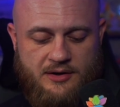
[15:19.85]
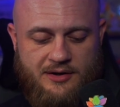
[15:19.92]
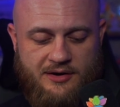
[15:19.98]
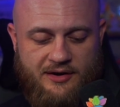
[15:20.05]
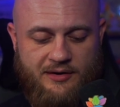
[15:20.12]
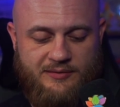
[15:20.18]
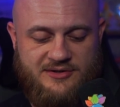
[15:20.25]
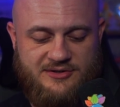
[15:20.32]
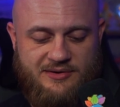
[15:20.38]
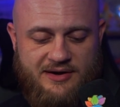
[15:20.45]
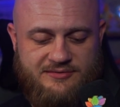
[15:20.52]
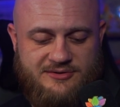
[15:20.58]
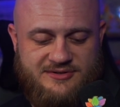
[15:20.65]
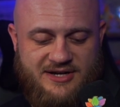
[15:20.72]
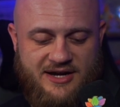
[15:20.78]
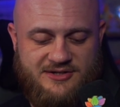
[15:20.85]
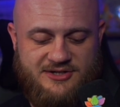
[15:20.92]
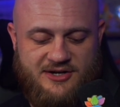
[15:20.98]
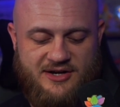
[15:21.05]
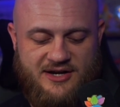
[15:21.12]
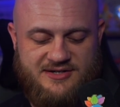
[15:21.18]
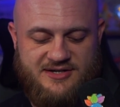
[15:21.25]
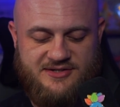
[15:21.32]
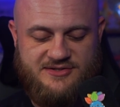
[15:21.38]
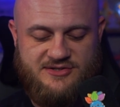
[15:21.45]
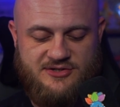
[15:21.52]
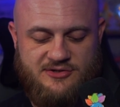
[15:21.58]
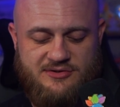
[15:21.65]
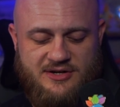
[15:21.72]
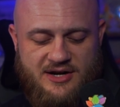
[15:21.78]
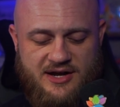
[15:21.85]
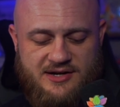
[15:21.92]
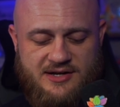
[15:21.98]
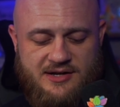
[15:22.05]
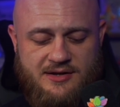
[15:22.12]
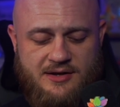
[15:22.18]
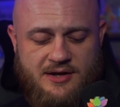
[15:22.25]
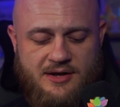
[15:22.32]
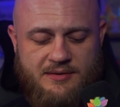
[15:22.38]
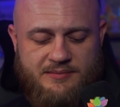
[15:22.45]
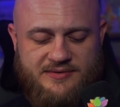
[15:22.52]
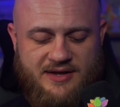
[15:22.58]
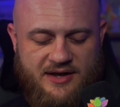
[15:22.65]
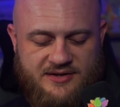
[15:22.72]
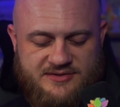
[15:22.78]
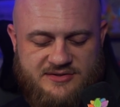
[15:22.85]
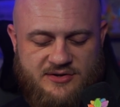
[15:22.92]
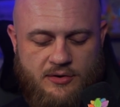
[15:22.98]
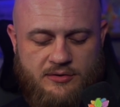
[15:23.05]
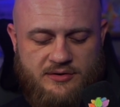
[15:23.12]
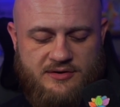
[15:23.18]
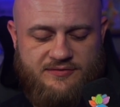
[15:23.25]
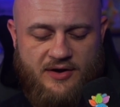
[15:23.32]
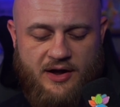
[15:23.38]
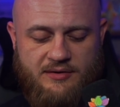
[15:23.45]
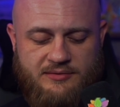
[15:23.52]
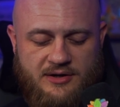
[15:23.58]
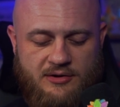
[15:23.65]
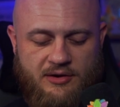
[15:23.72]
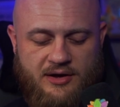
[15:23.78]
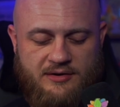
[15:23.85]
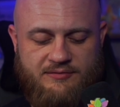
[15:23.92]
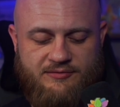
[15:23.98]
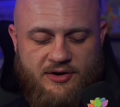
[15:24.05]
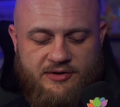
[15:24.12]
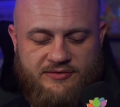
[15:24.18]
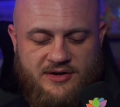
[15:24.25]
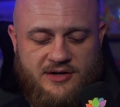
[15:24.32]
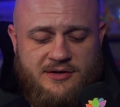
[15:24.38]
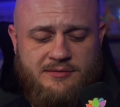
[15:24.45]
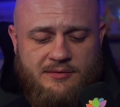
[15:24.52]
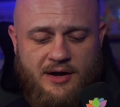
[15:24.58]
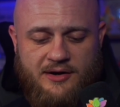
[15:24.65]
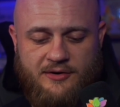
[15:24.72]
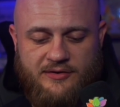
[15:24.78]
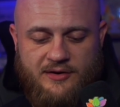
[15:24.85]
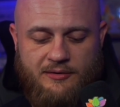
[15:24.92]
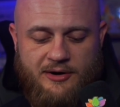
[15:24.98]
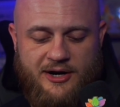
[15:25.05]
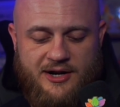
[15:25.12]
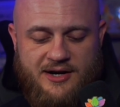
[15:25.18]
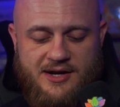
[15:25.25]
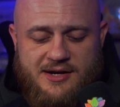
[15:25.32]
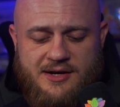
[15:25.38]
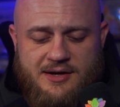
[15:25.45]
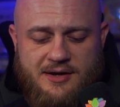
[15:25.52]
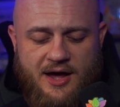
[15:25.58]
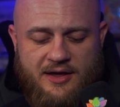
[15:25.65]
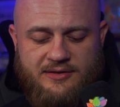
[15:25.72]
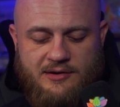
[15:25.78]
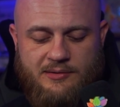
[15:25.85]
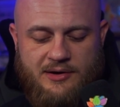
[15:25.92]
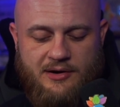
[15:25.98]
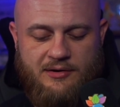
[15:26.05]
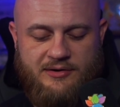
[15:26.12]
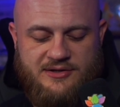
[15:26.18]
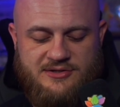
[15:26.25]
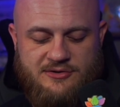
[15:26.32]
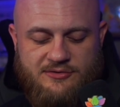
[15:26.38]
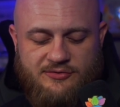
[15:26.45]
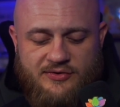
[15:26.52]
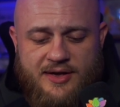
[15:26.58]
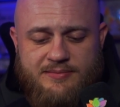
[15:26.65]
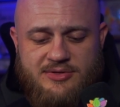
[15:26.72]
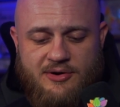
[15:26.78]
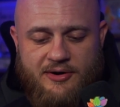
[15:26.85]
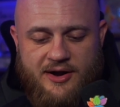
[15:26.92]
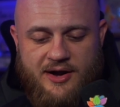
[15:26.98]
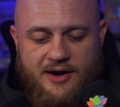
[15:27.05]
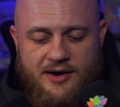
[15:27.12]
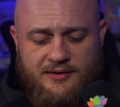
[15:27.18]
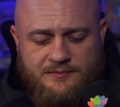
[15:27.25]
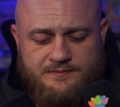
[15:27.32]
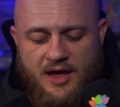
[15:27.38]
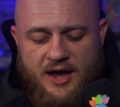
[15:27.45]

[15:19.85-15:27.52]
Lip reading: Okay, we do have to attach on Ninetales to do the 90, but that is totally fine. We can go ahead and evolve here. I don't think we're going to need it. I think we are going to Flamethrower here.